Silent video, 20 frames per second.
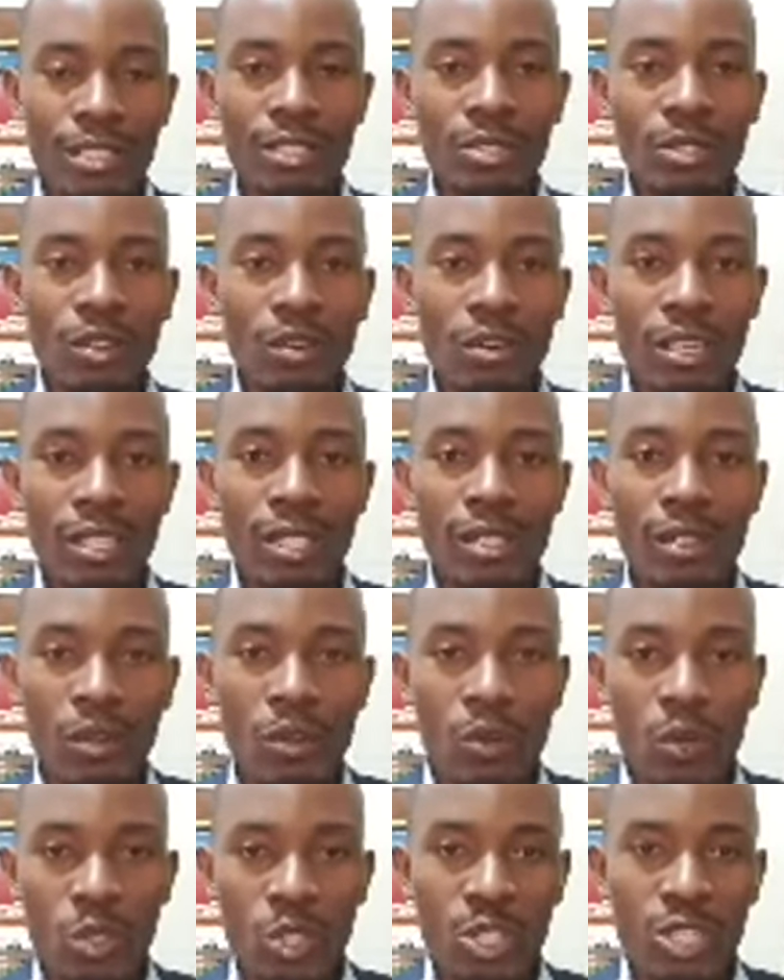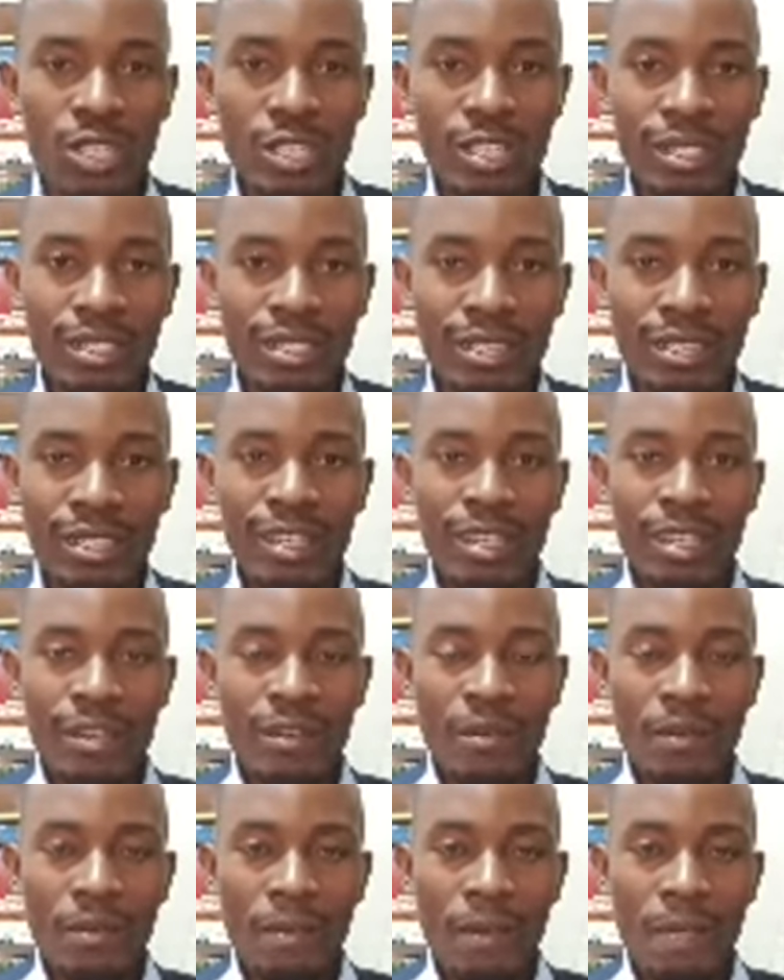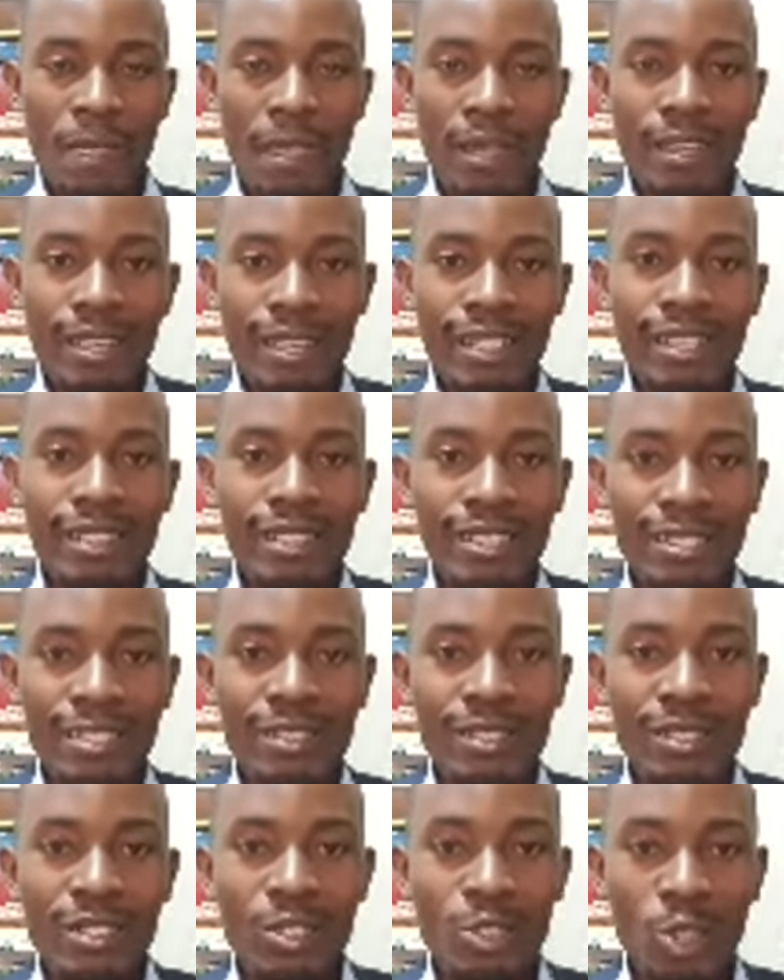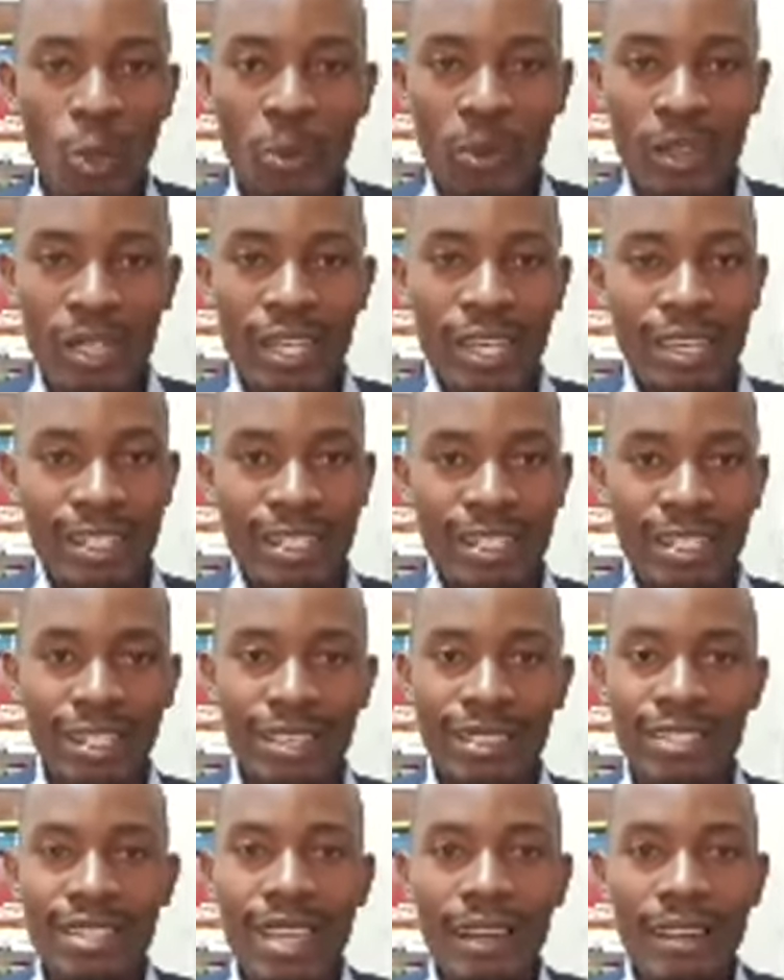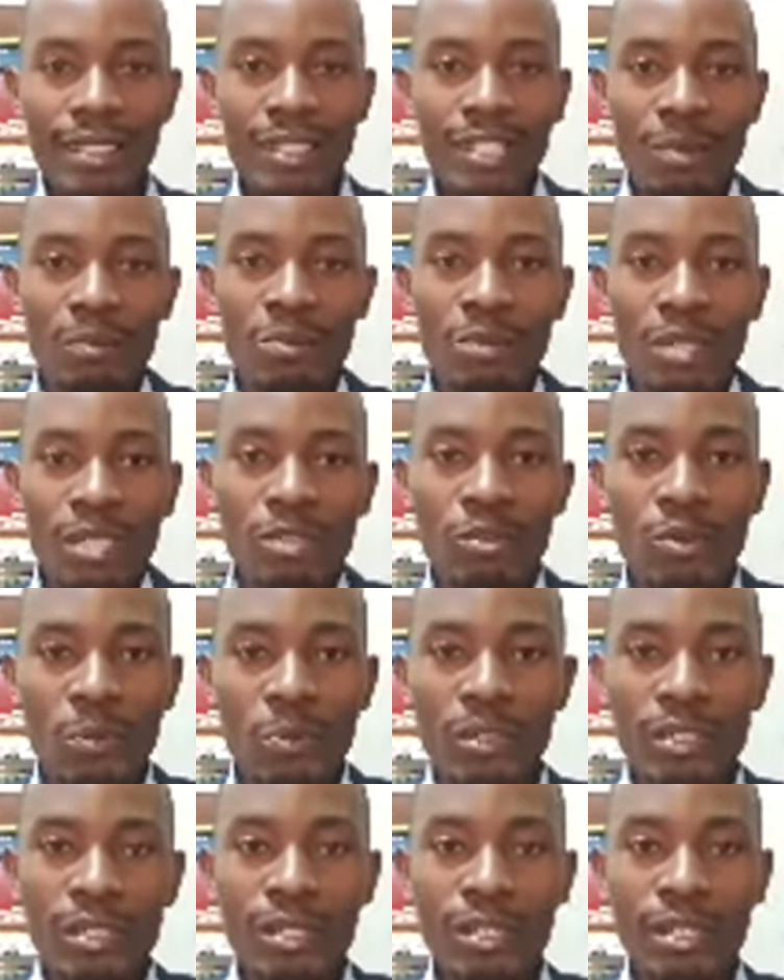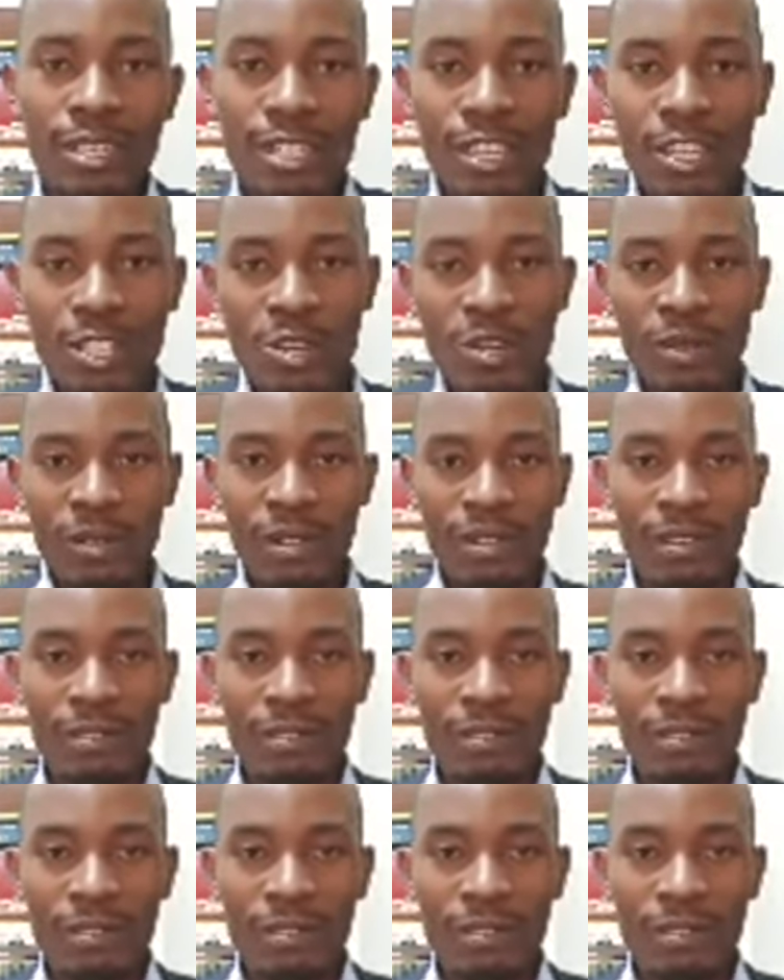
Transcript: original Gucci. Here it is duplicate. That is a misrepresentation.